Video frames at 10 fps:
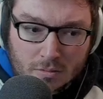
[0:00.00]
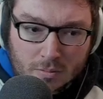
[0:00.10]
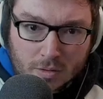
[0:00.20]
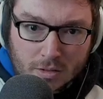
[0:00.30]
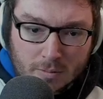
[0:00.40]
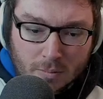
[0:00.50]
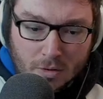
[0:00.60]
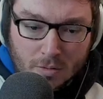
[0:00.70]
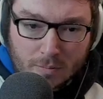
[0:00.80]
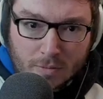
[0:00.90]
We're gonna
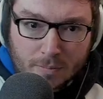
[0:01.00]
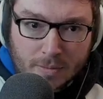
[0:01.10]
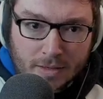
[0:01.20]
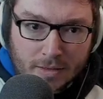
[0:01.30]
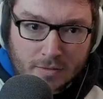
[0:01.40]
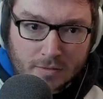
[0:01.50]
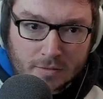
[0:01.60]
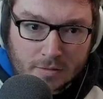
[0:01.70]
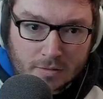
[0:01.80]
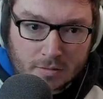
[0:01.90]
pop the
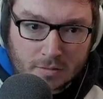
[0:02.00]
blades.